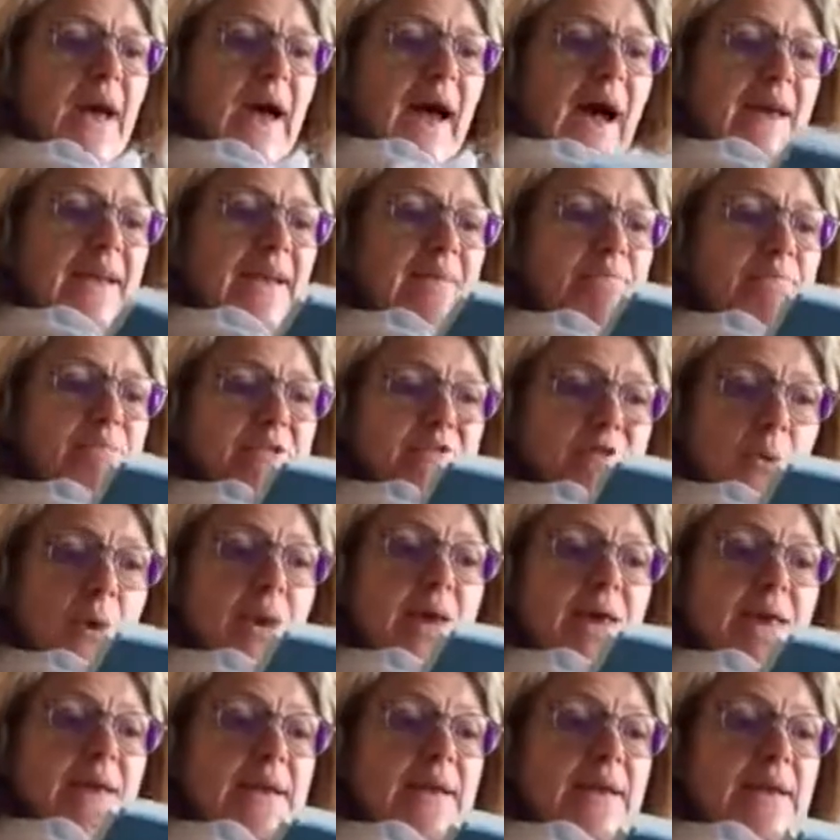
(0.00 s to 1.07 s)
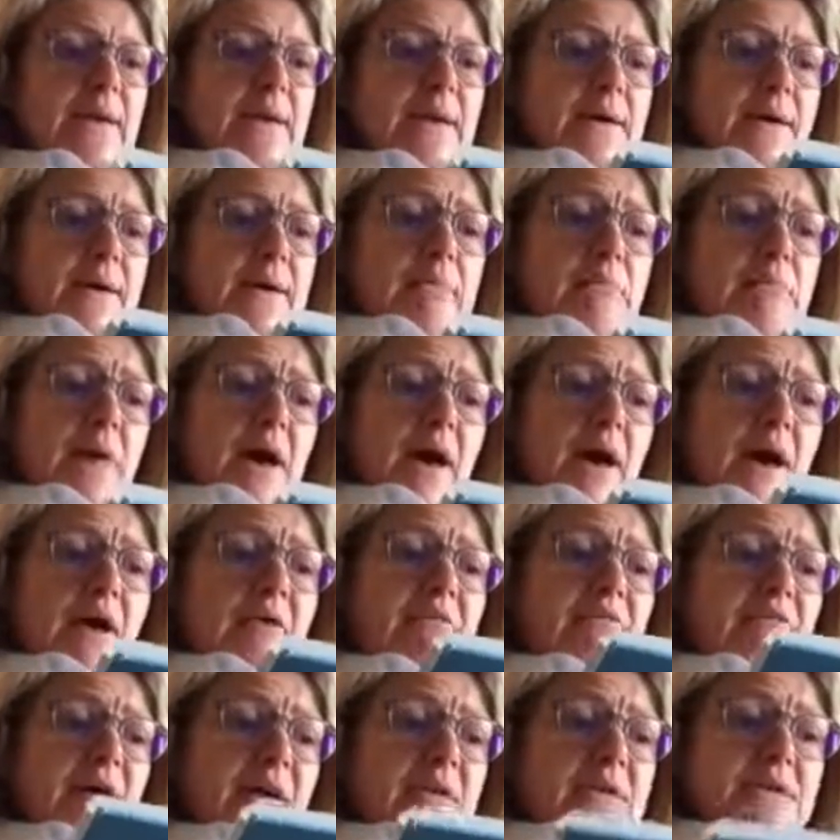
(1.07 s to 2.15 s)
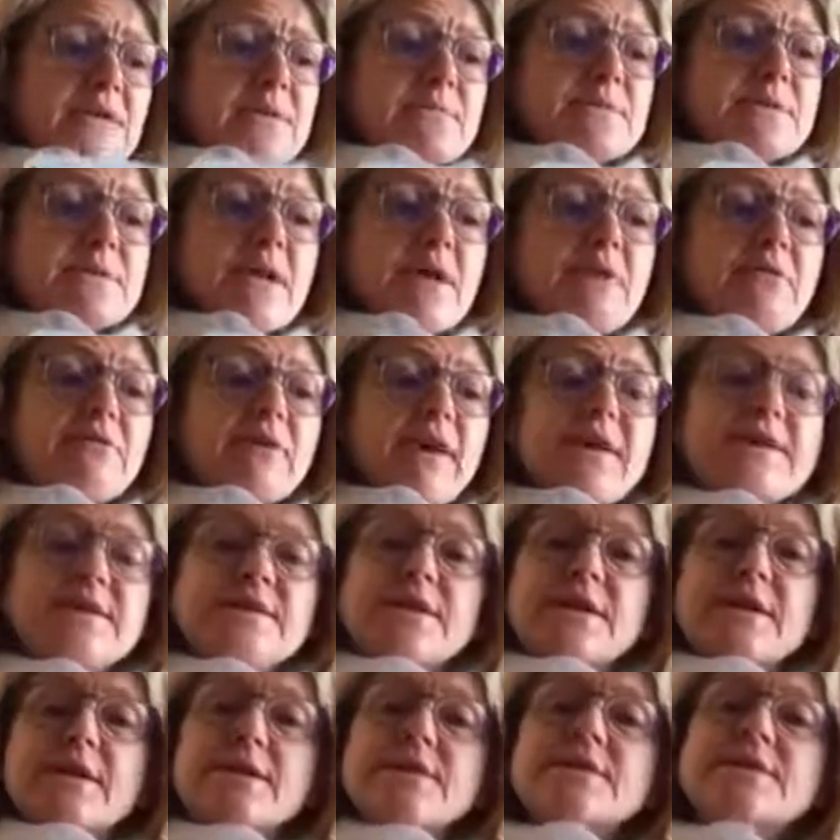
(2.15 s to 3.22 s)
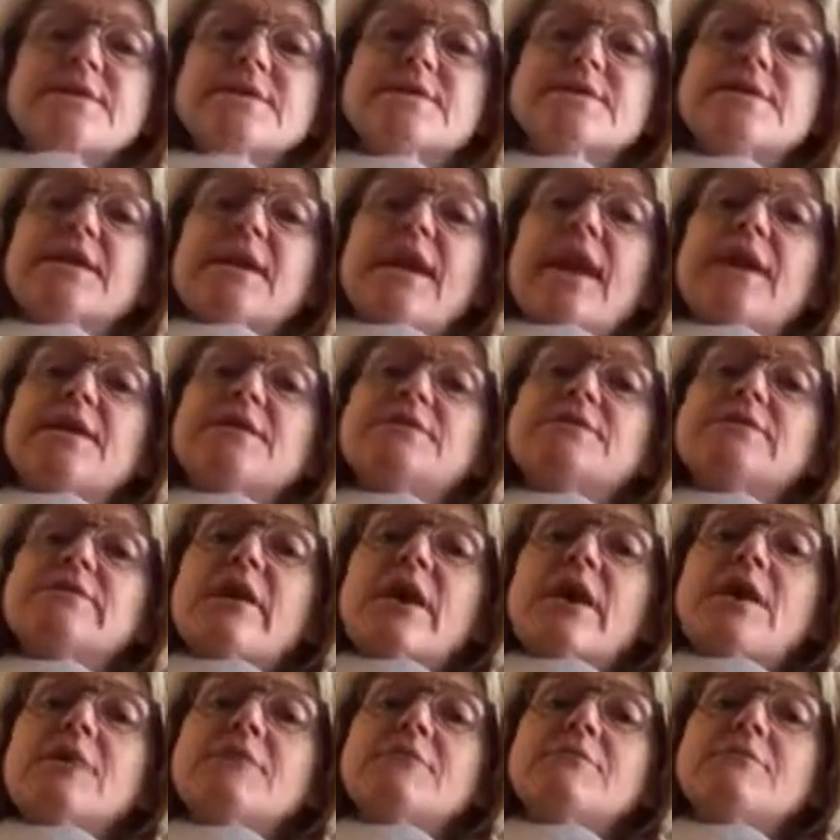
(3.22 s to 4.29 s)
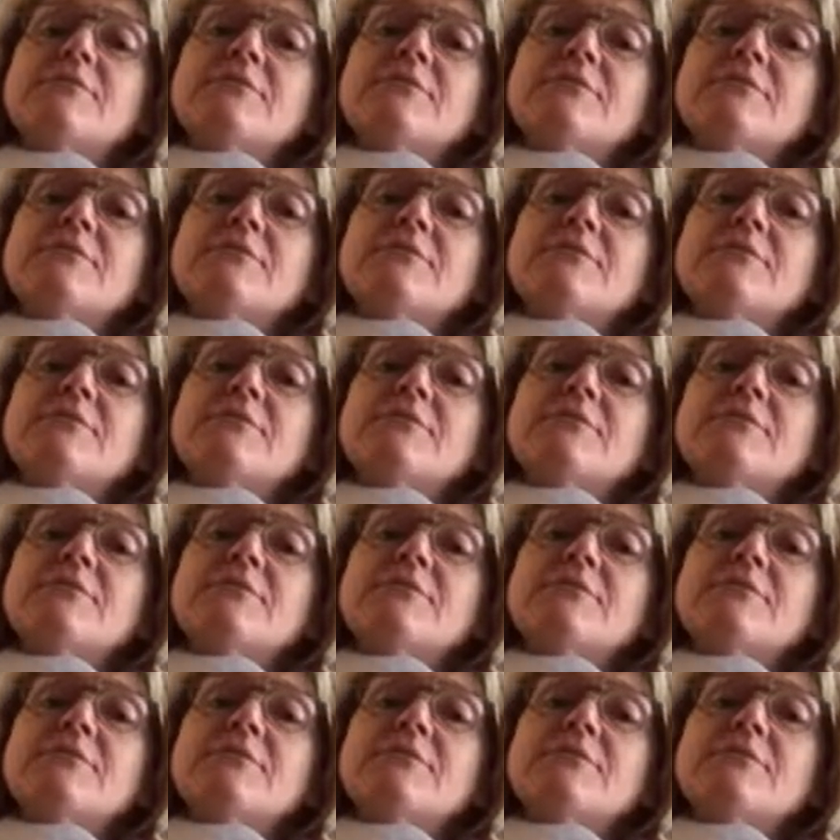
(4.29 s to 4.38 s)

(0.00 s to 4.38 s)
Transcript: And in between, Bear felt himself getting slenderer